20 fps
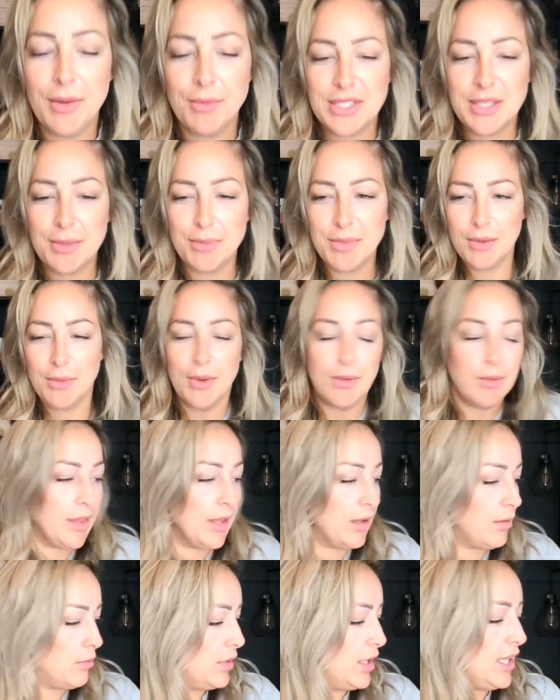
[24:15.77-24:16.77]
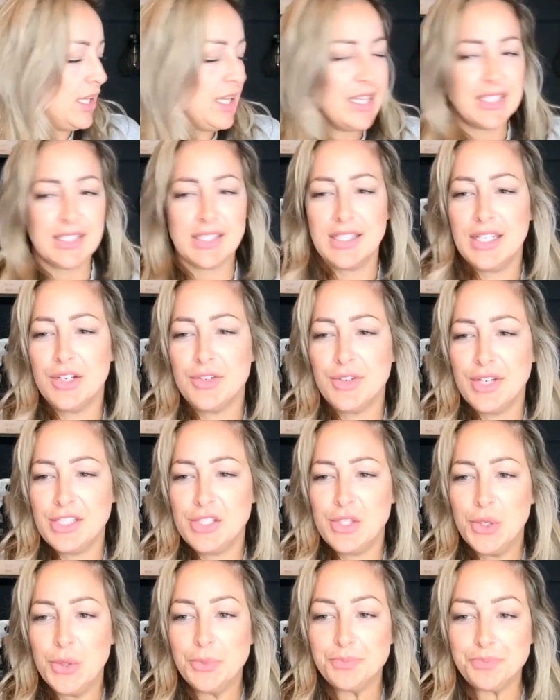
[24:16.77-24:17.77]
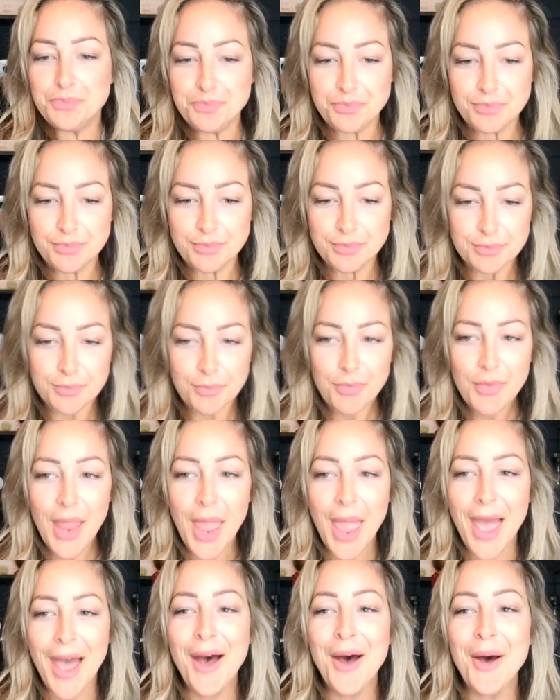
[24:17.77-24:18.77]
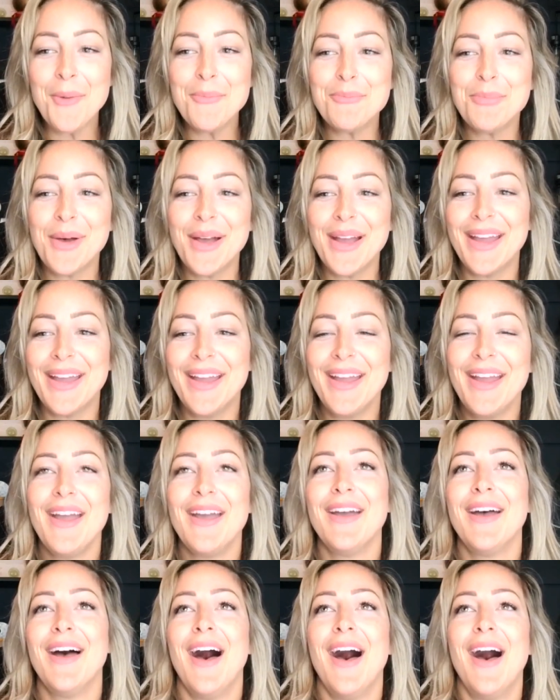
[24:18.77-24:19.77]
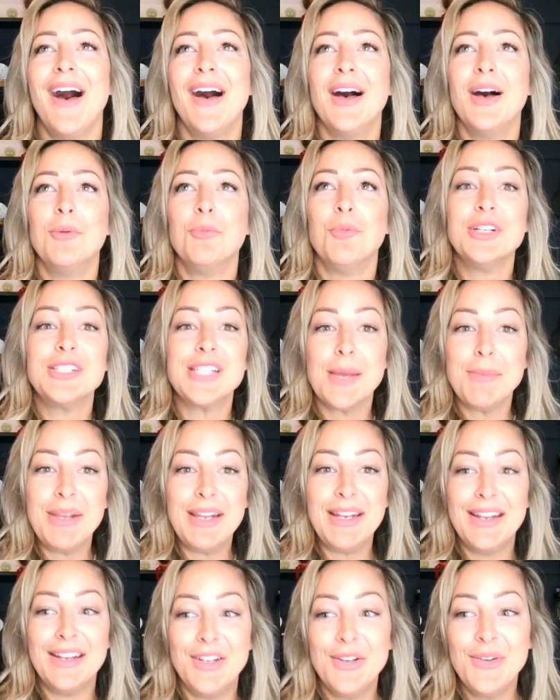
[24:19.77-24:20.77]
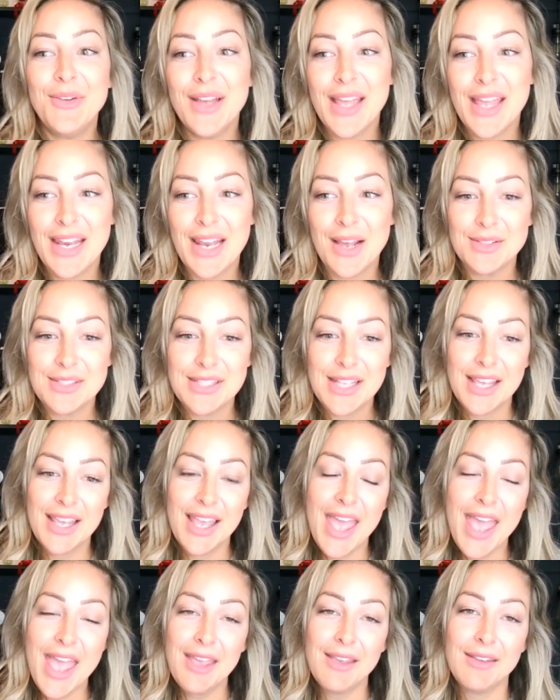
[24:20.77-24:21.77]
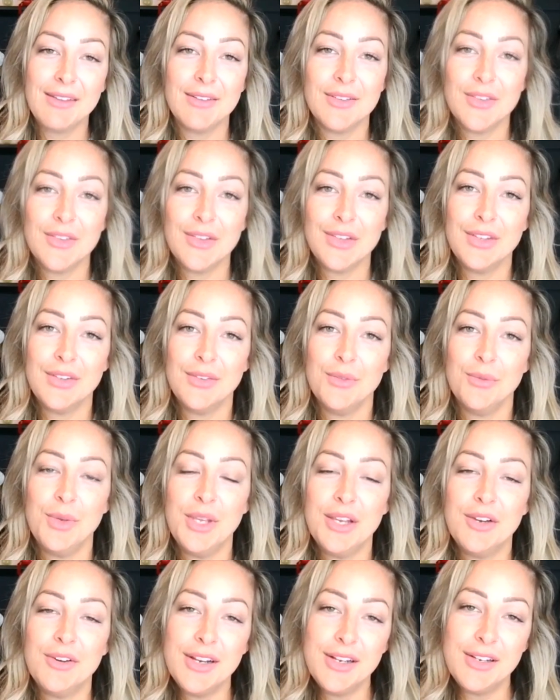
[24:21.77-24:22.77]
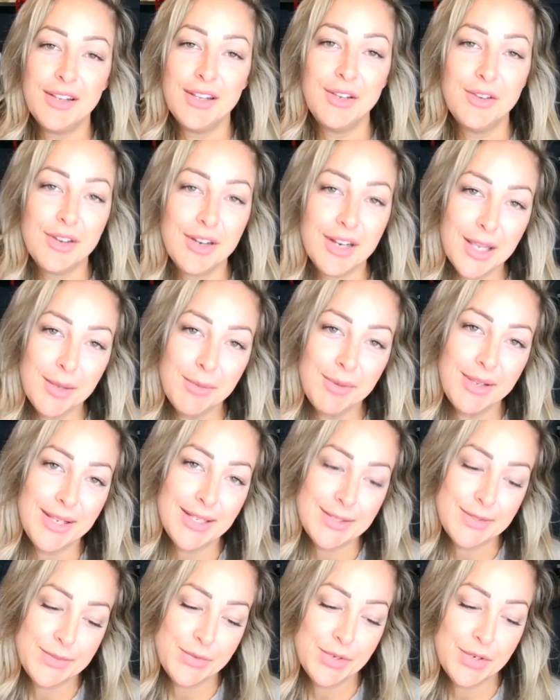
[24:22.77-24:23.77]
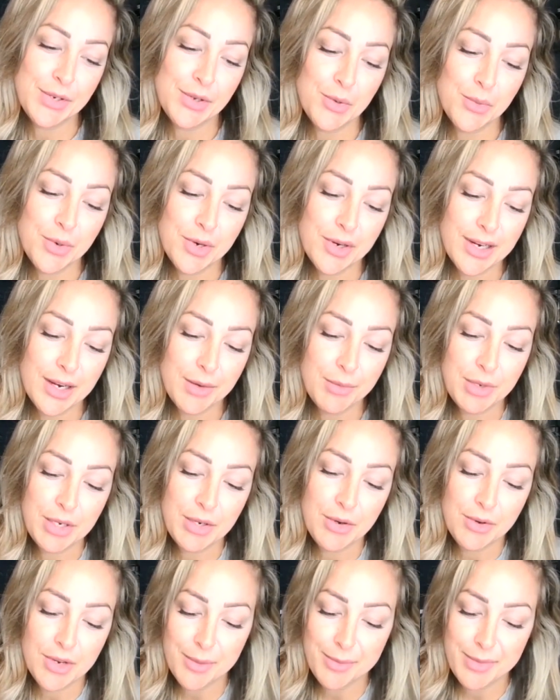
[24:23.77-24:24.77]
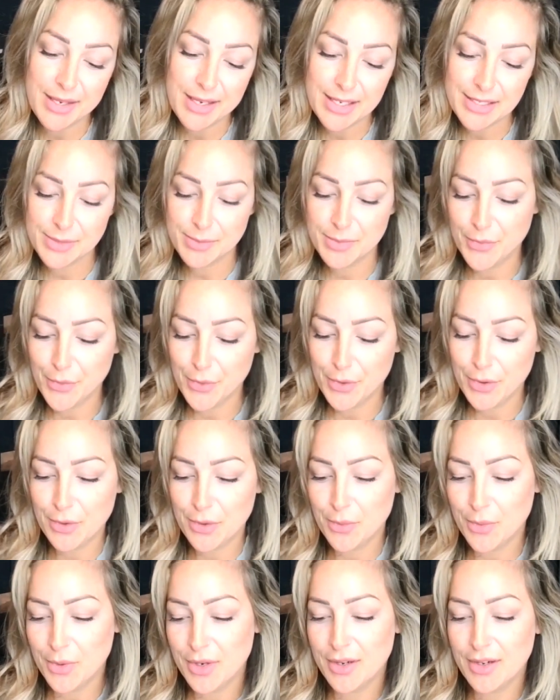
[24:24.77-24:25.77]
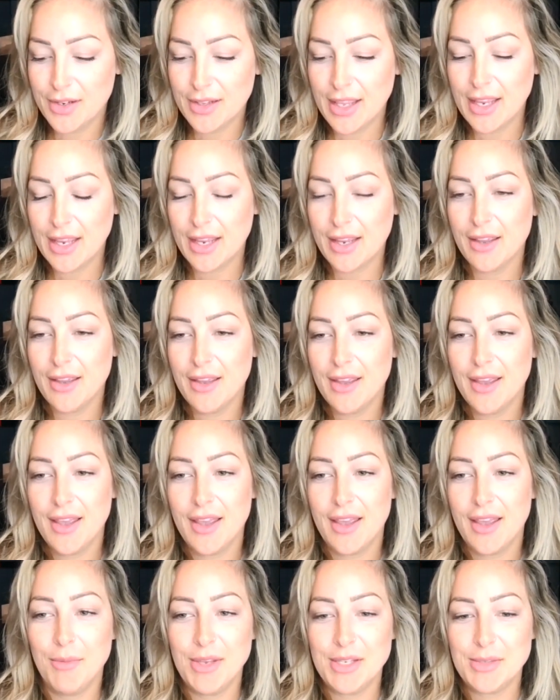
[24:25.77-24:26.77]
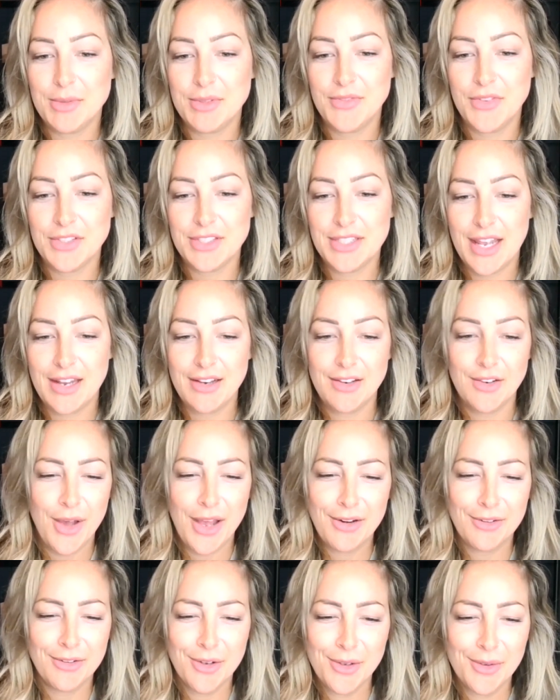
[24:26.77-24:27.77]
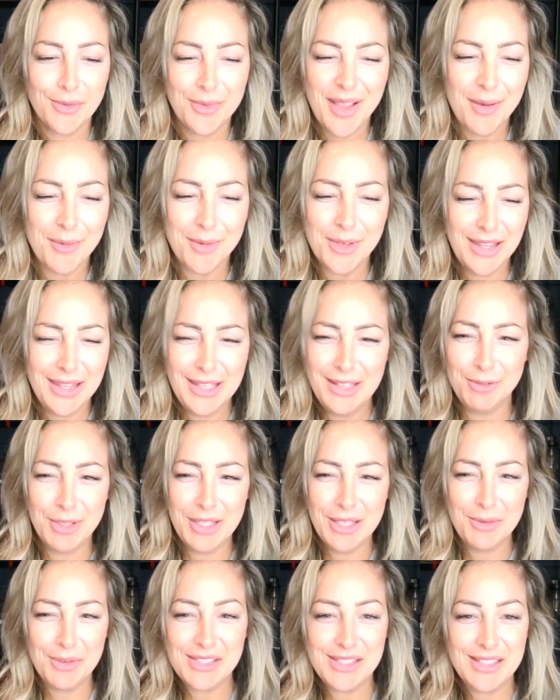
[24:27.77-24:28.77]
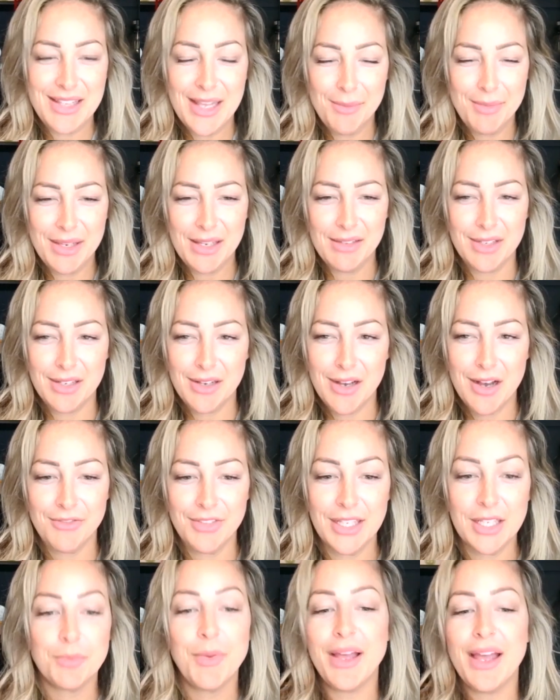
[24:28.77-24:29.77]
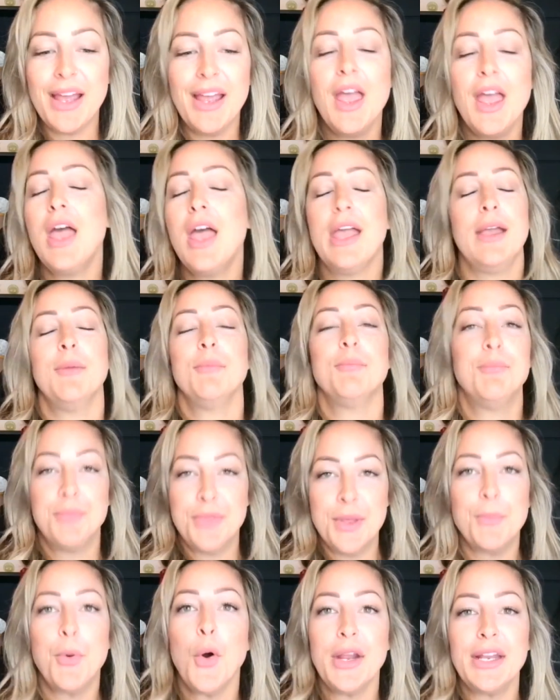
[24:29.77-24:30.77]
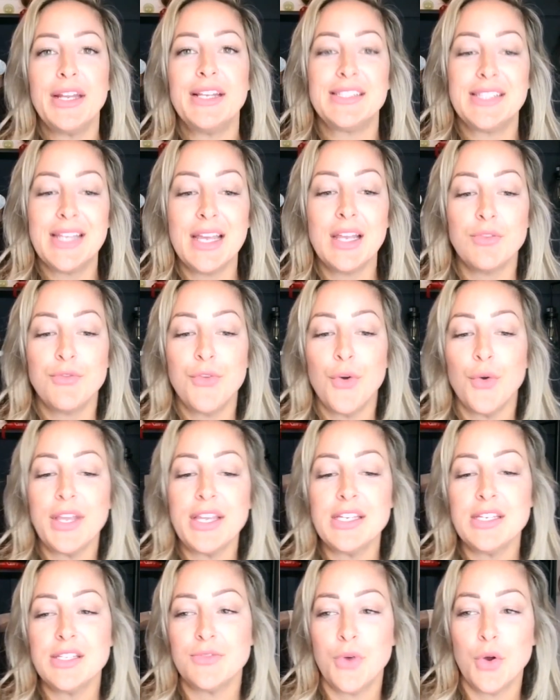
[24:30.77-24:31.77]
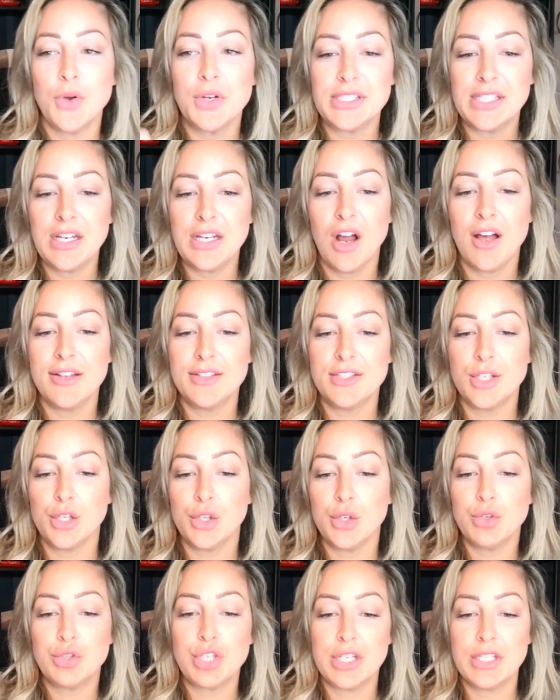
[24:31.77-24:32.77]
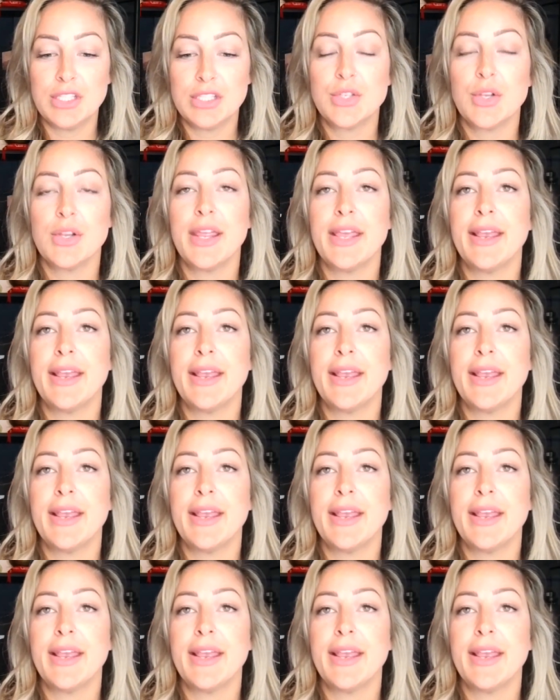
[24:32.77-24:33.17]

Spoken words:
That was something that he easily agreed to. But one time he didn't do it, and I was like, hey, we agreed that you're going to give me a kiss before you go to work, and when you don't give me a kiss before you go to work, like, it makes me feel sad. No, I don't know. It really wasn't that big of a conflict. But the point is that focusing on solutions.